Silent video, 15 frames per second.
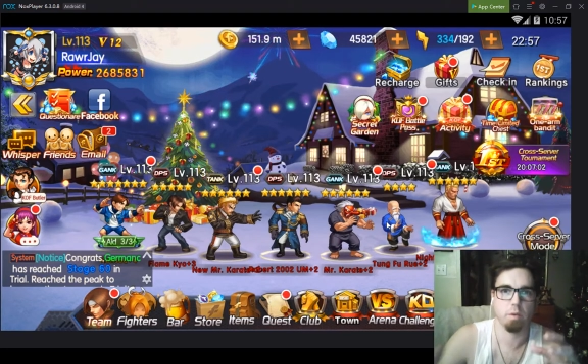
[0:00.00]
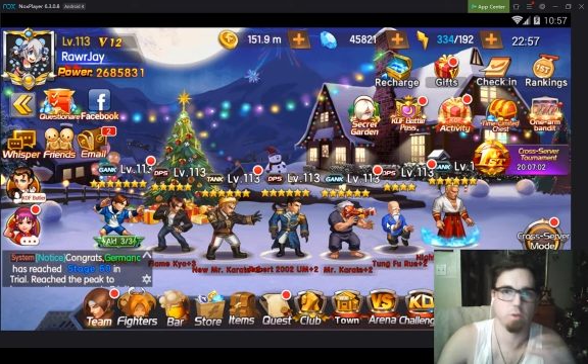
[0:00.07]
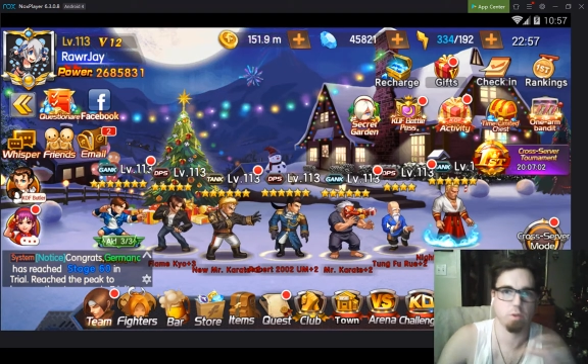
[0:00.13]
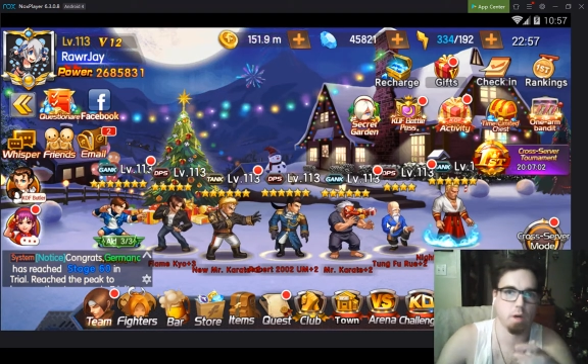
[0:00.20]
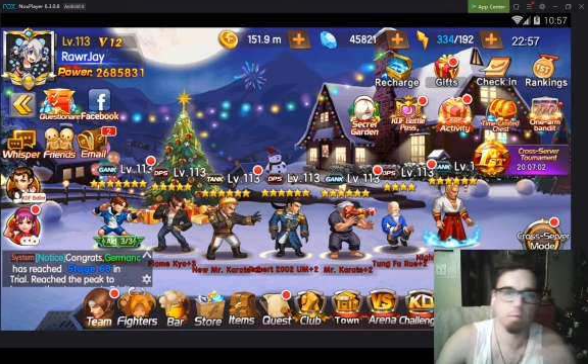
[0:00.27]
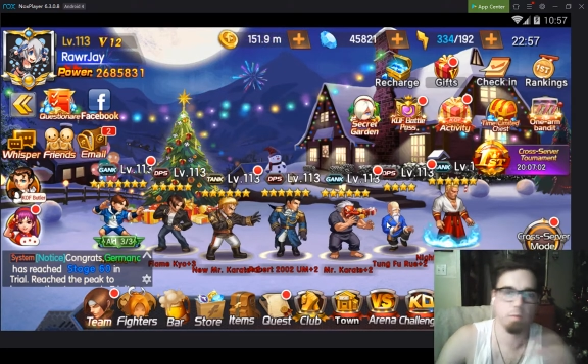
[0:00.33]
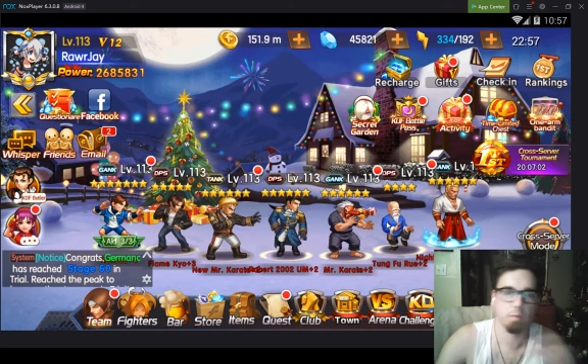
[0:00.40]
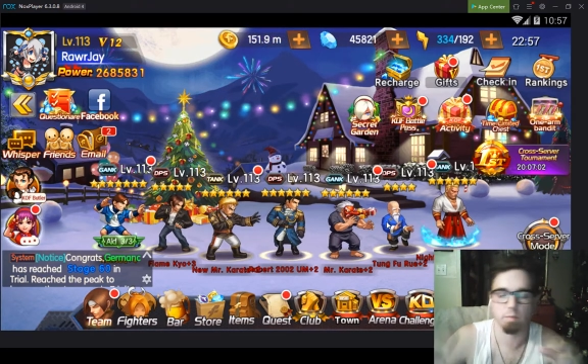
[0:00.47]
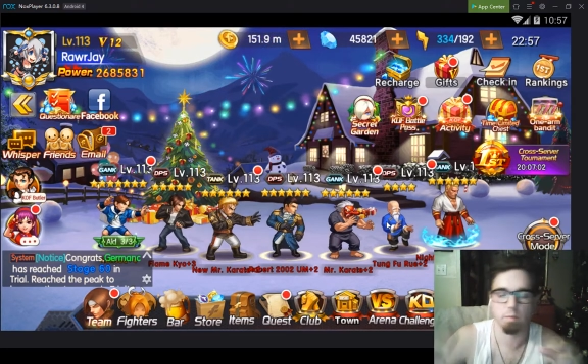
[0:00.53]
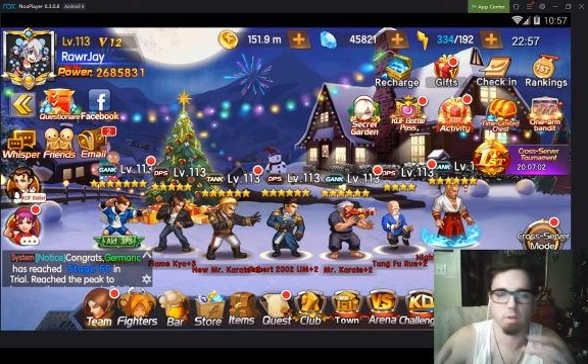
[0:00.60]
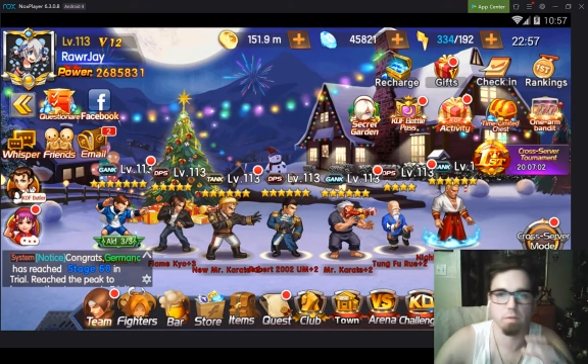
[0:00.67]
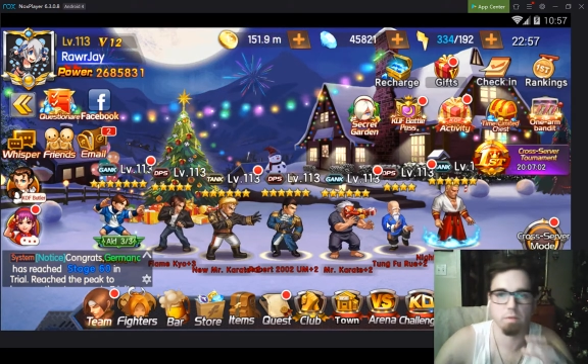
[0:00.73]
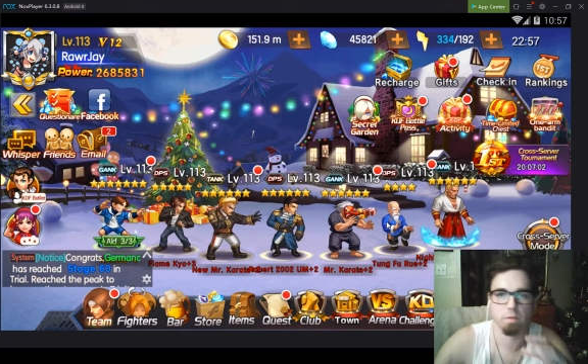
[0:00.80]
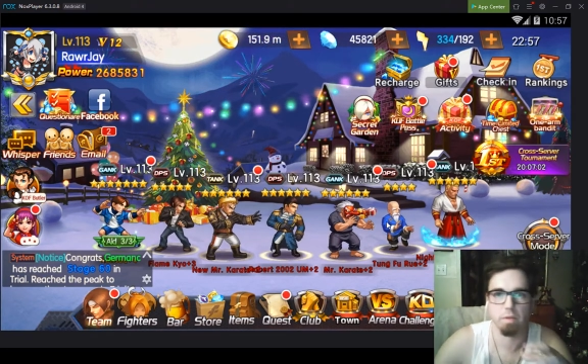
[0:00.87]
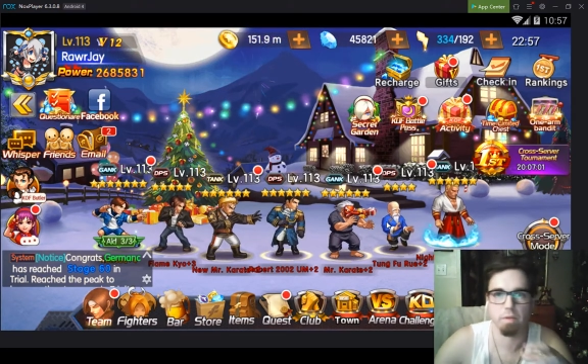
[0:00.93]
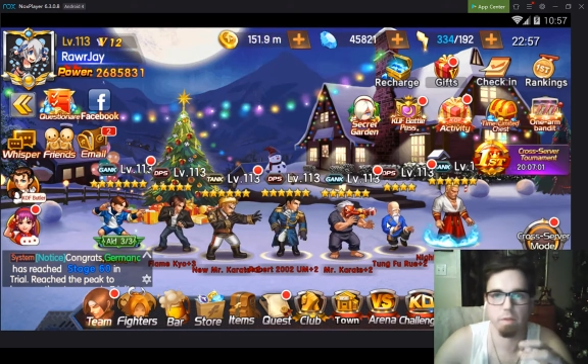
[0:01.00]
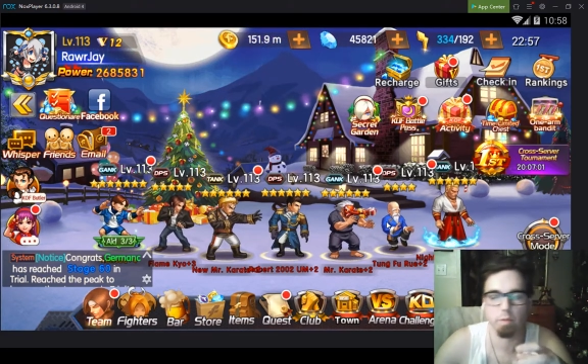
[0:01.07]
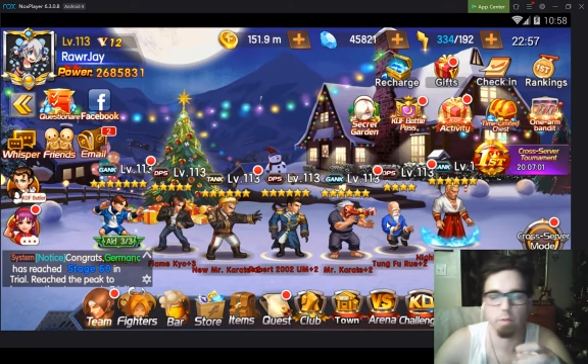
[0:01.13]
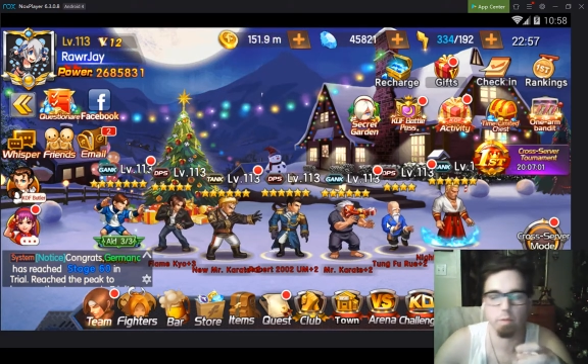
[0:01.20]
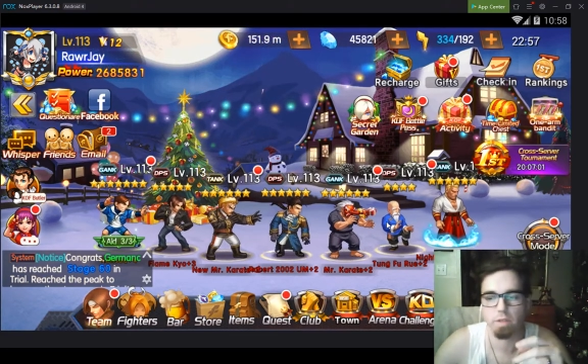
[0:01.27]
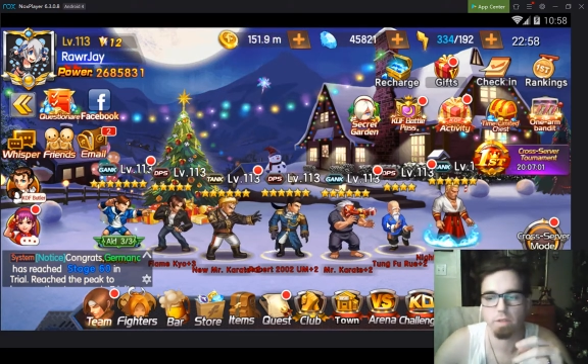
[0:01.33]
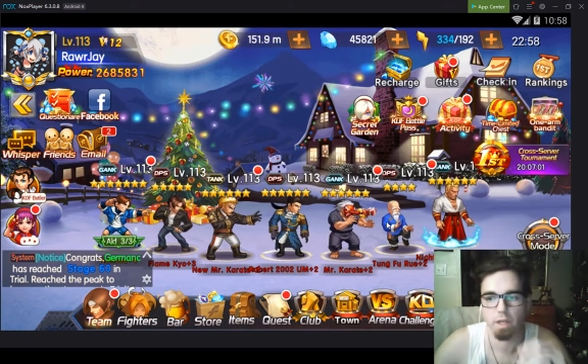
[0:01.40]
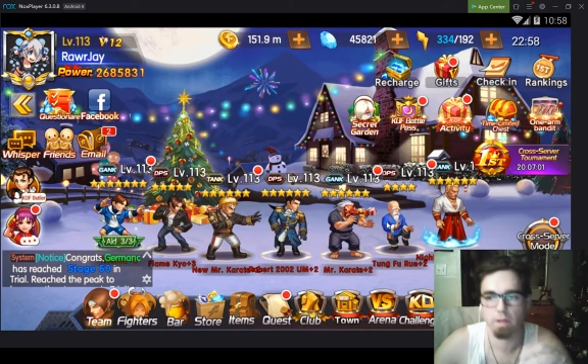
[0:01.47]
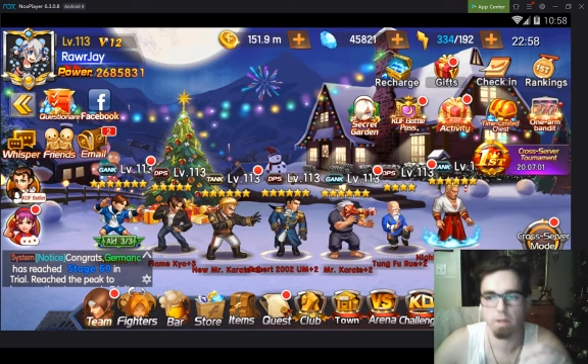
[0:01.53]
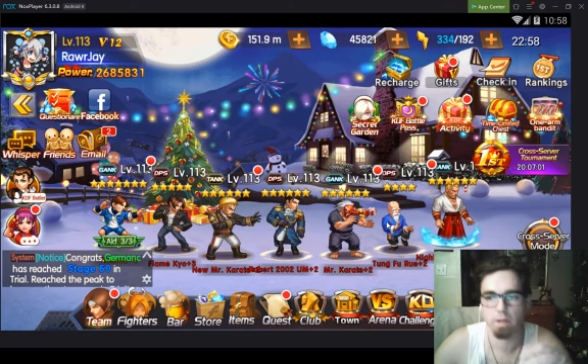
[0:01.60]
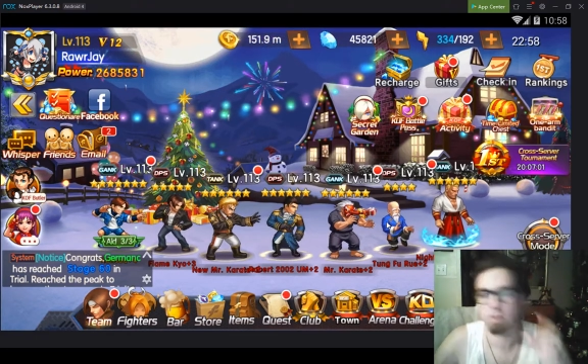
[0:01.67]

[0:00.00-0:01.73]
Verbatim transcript: drops him below 50%,